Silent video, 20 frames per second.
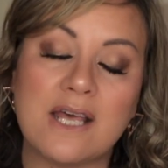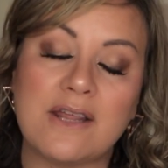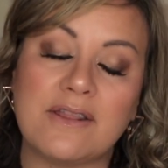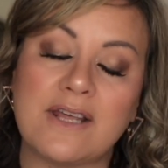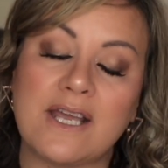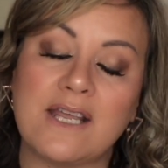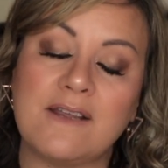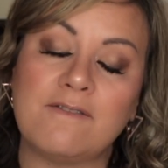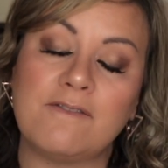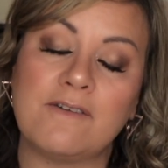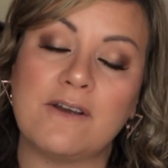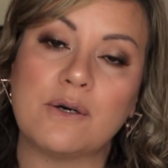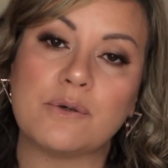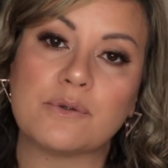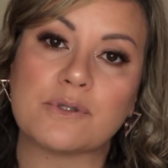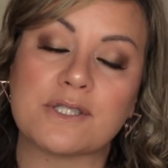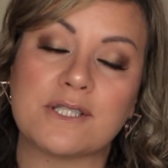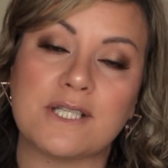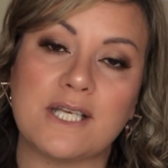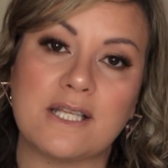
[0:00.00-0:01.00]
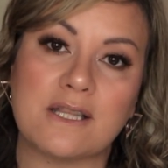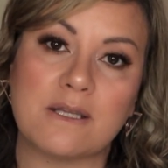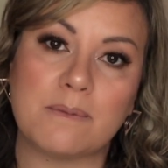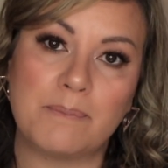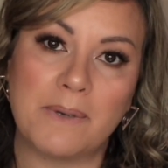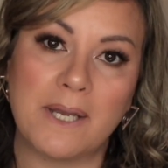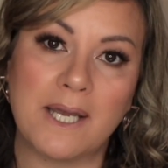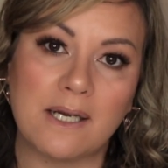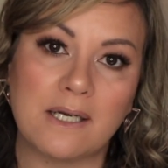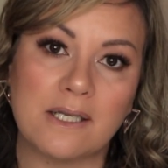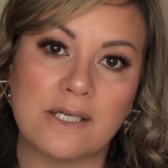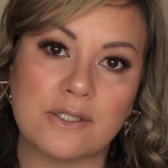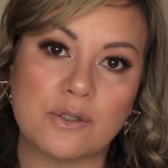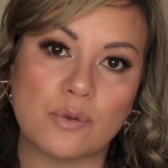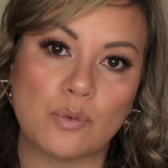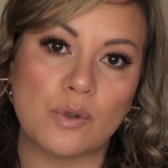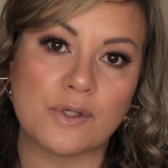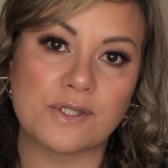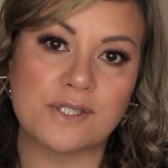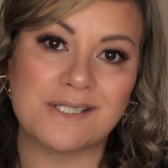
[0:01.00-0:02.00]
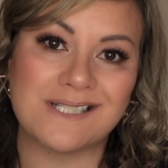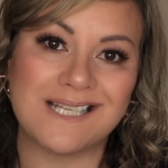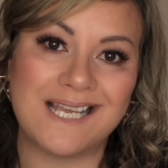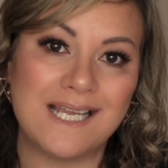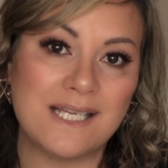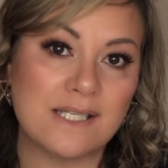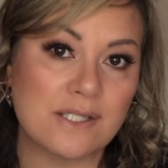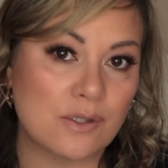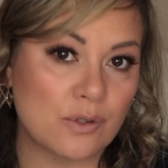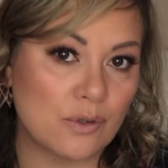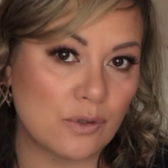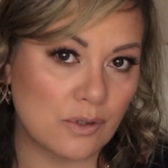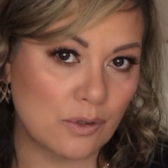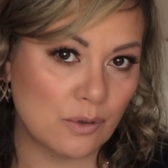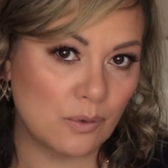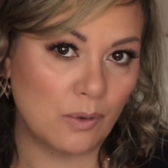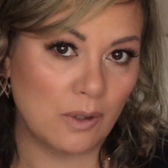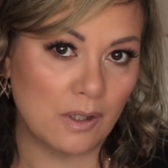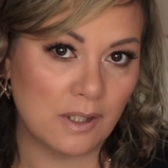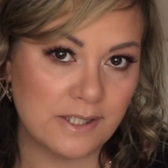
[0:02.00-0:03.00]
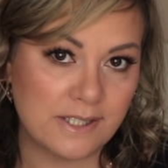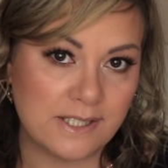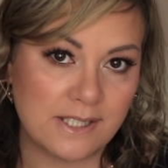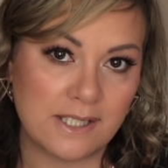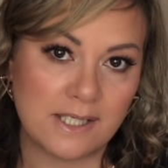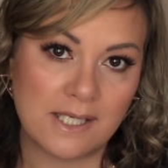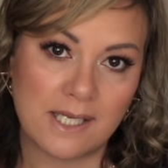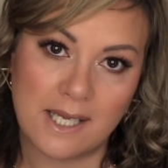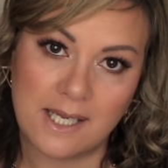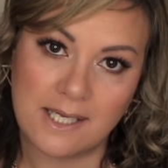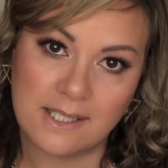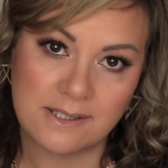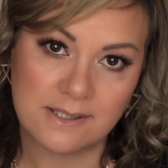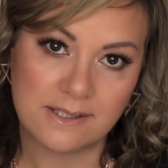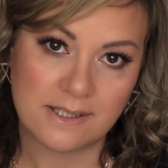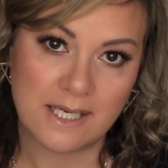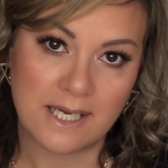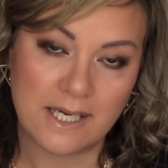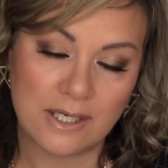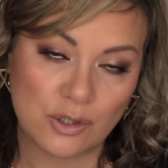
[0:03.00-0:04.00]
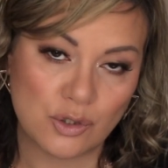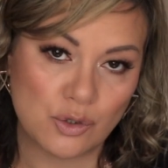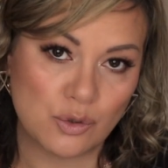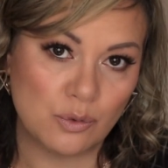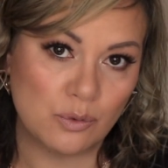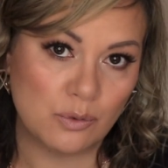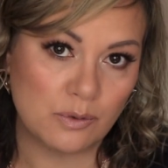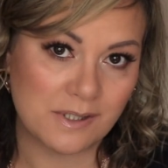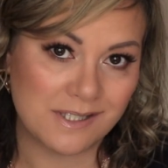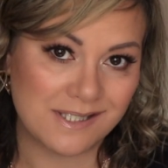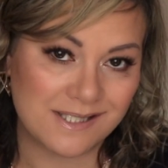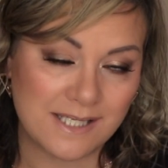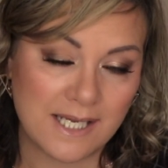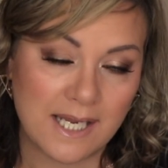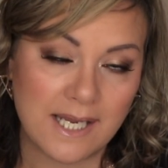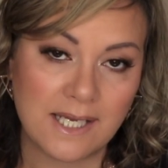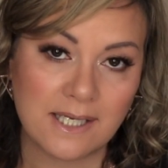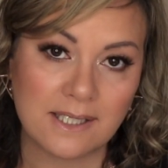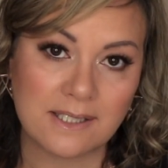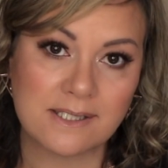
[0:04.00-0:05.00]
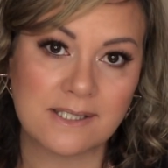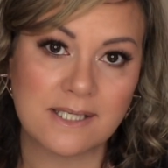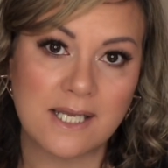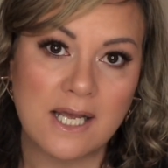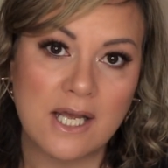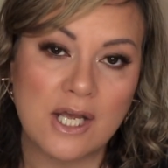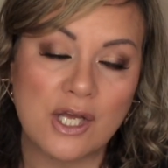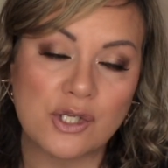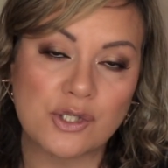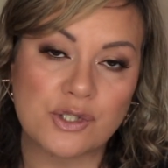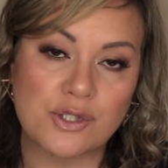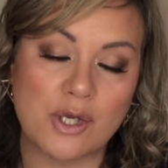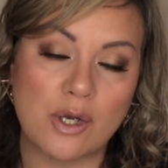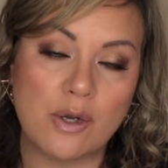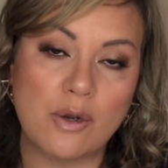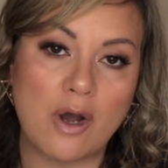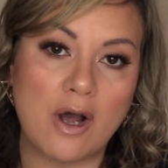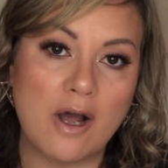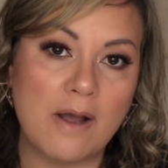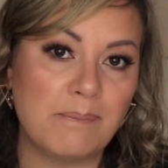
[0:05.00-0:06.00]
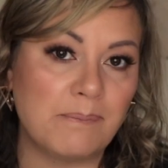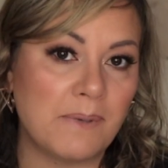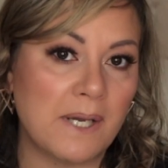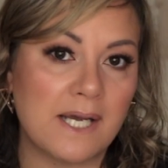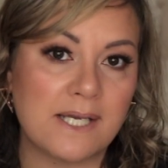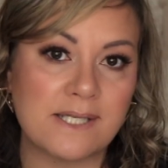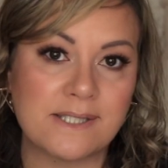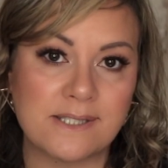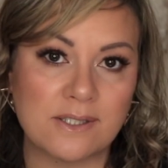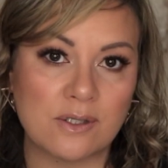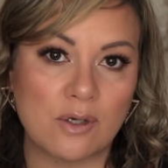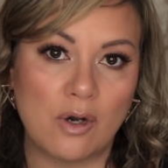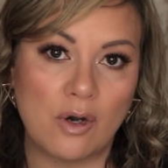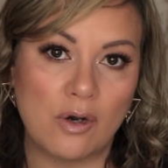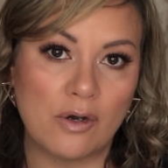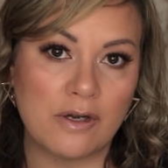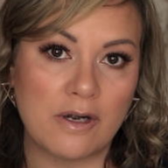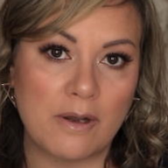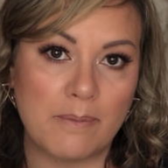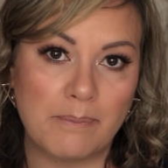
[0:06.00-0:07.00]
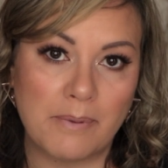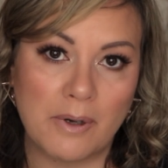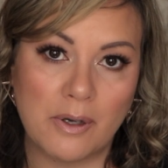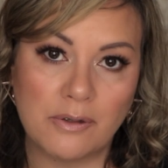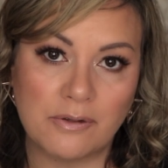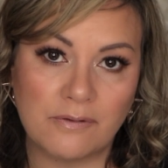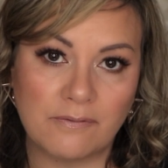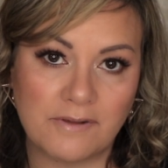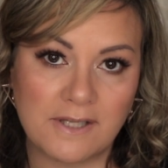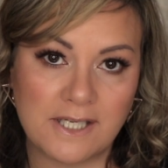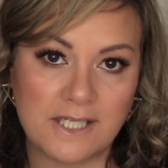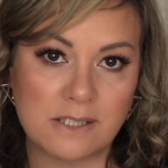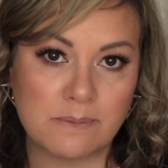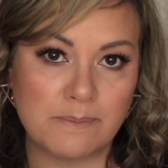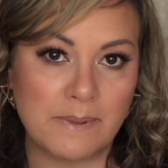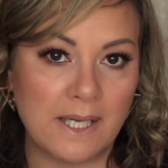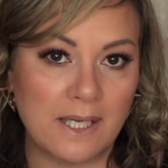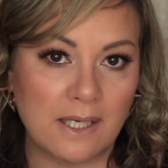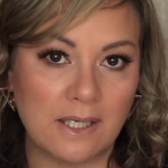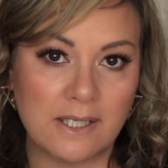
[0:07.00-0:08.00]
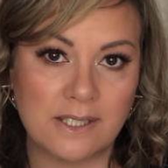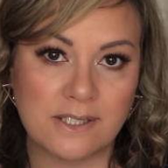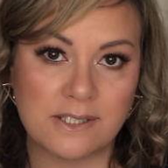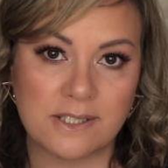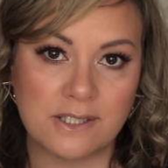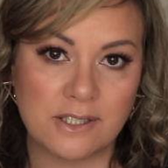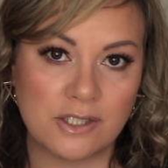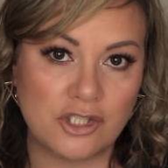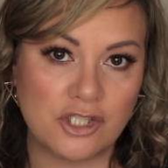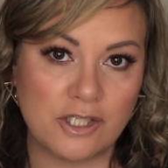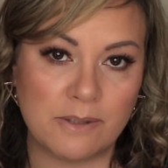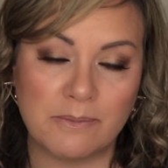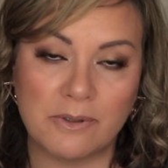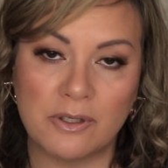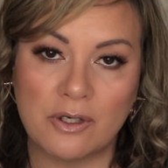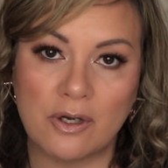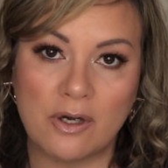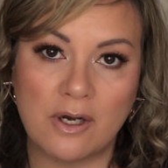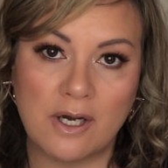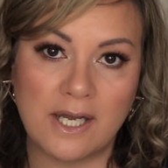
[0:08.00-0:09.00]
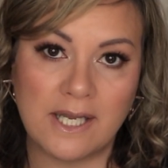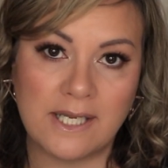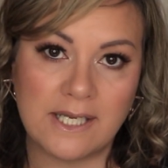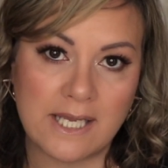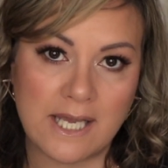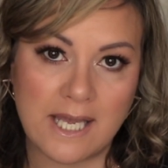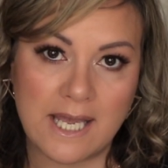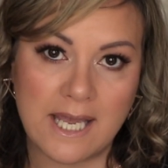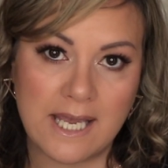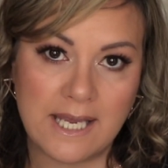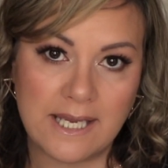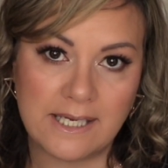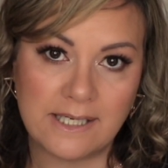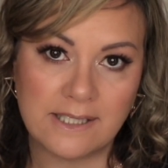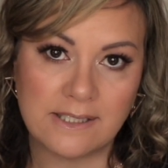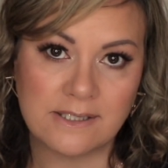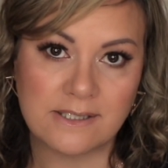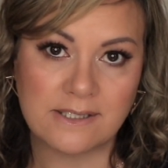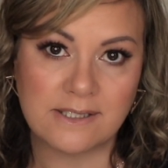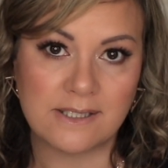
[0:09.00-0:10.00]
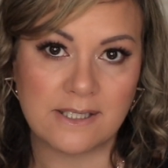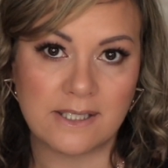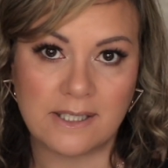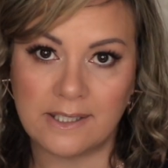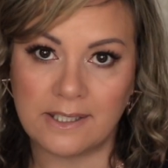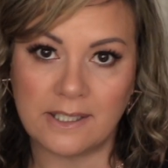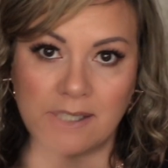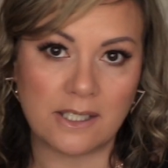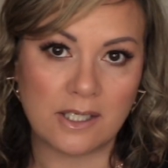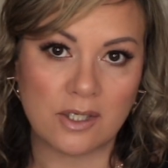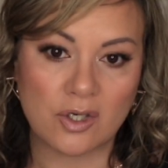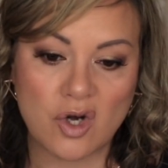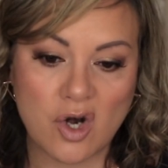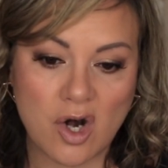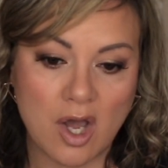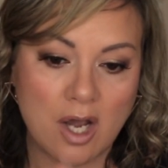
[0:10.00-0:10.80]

They felt that the palette wasn't as good a quality as the actual stacks. So I'm passing on both of these palettes, the Gemini and the